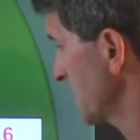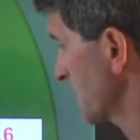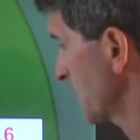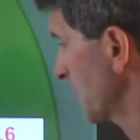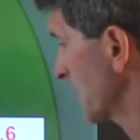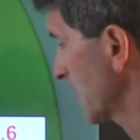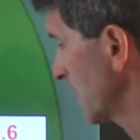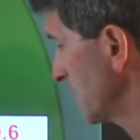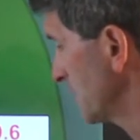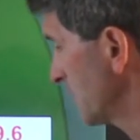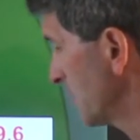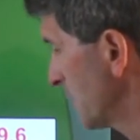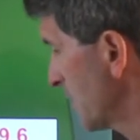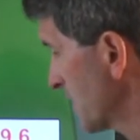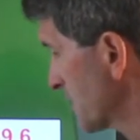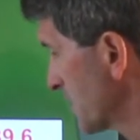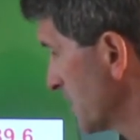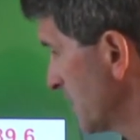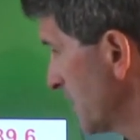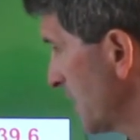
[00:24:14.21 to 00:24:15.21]
so we got to do
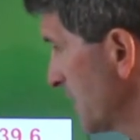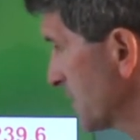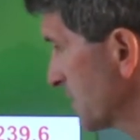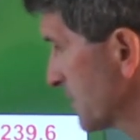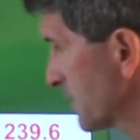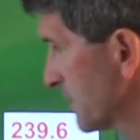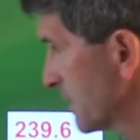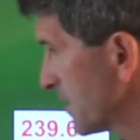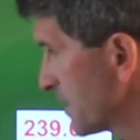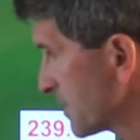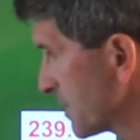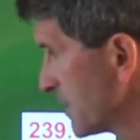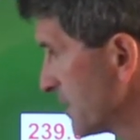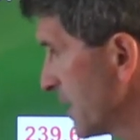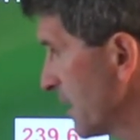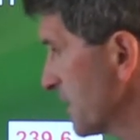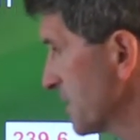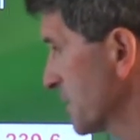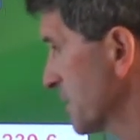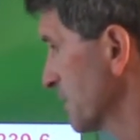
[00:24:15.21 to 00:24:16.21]
this and this, this and
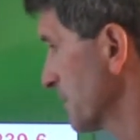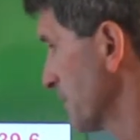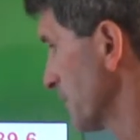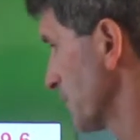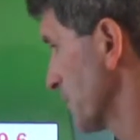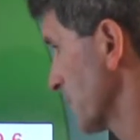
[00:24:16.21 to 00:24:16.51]
this.